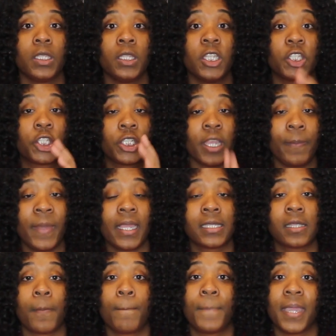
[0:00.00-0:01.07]
The shipping
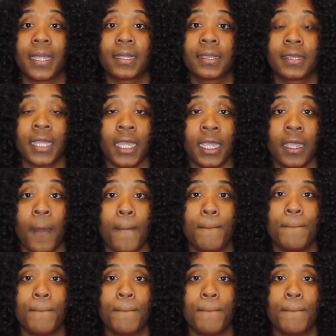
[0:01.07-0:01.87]
is a big thing.